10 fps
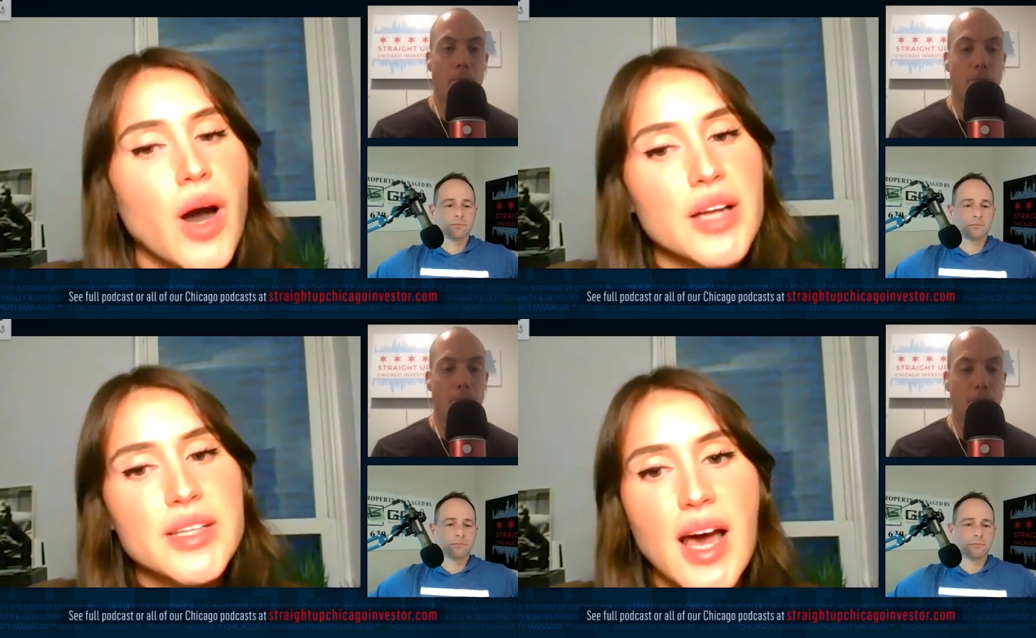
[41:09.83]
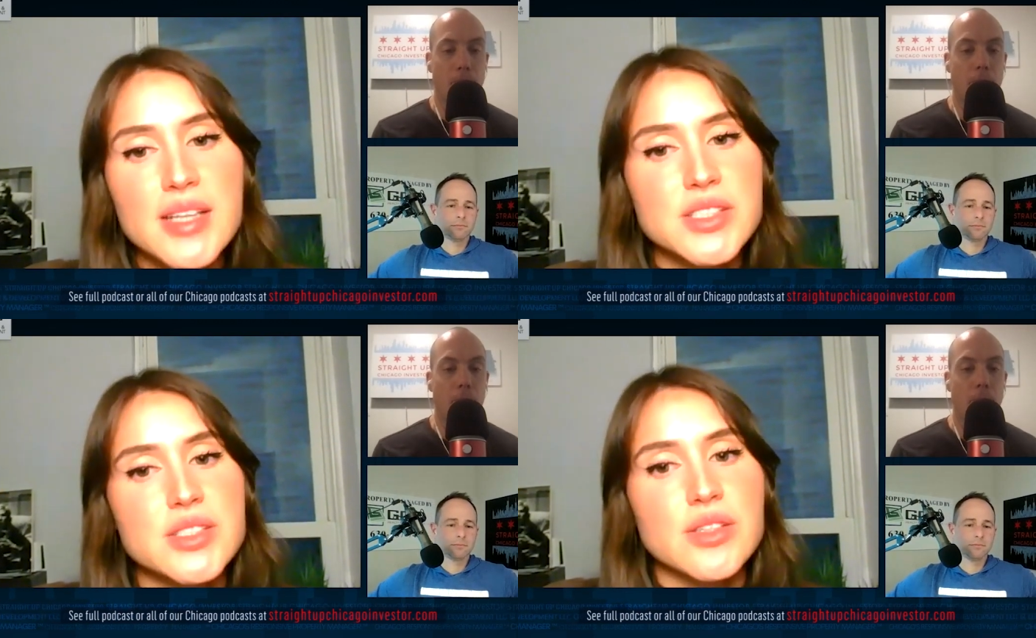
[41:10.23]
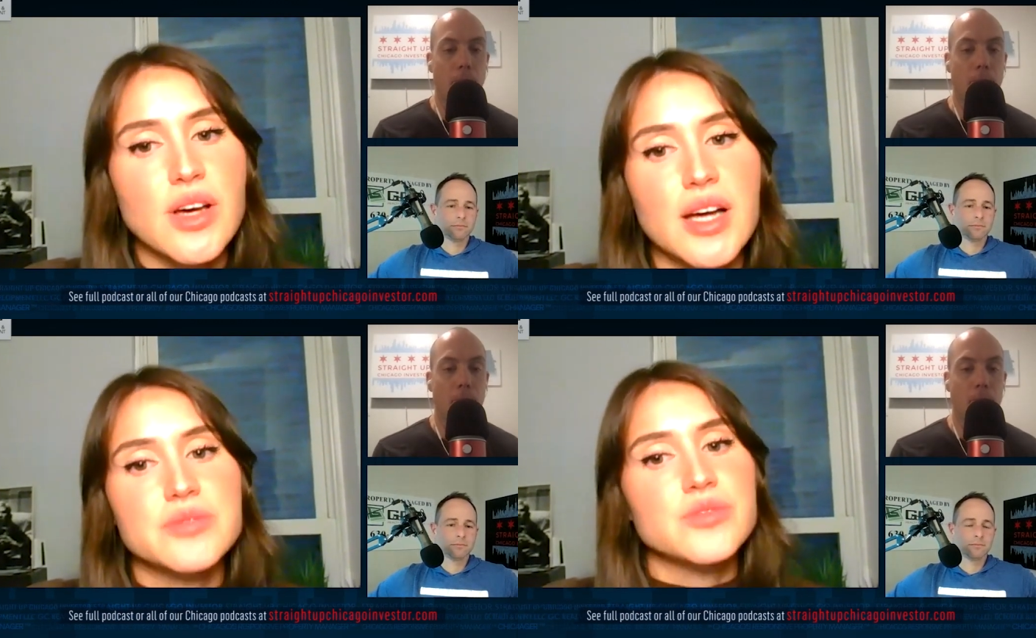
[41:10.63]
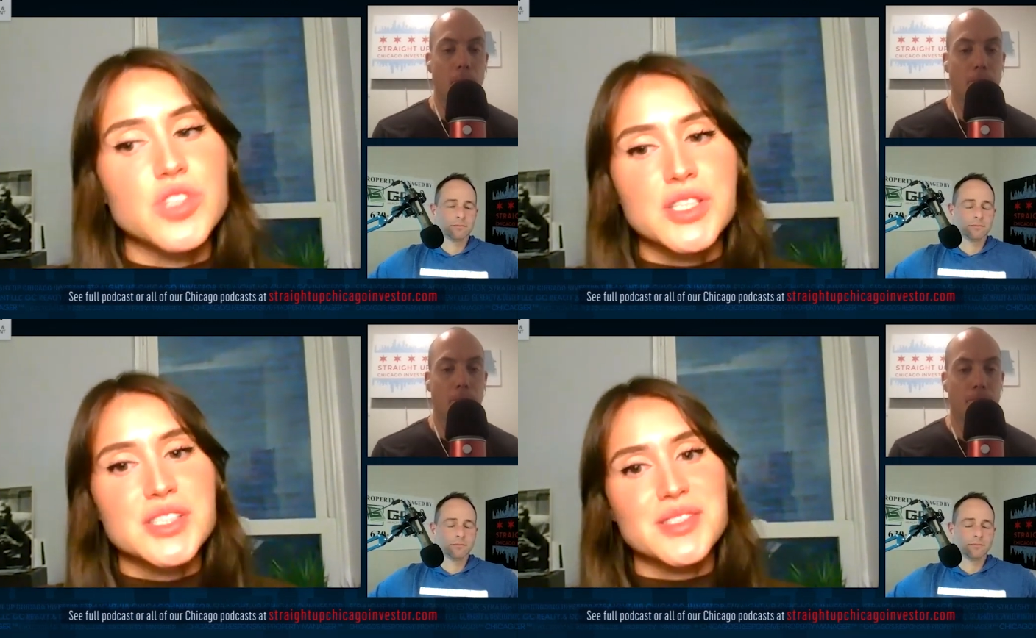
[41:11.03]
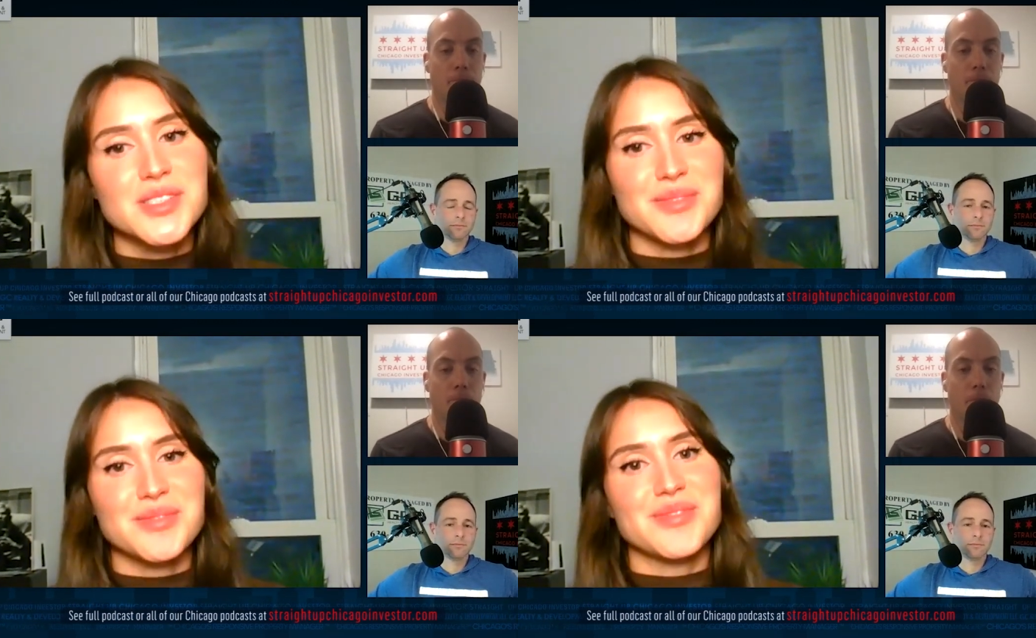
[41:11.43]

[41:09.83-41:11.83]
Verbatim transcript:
Speaker 1: podcasts i just